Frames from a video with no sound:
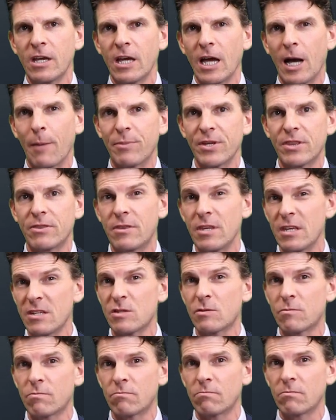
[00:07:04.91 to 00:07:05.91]
But
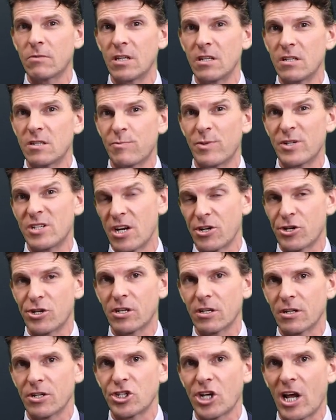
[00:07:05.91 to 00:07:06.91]
this is potentially
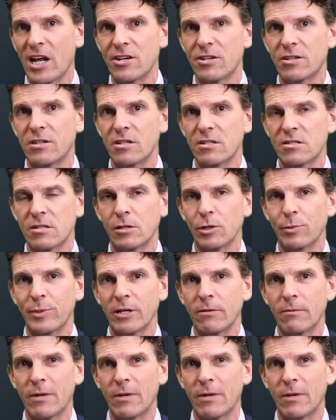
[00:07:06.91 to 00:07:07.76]
going to change things a little bit.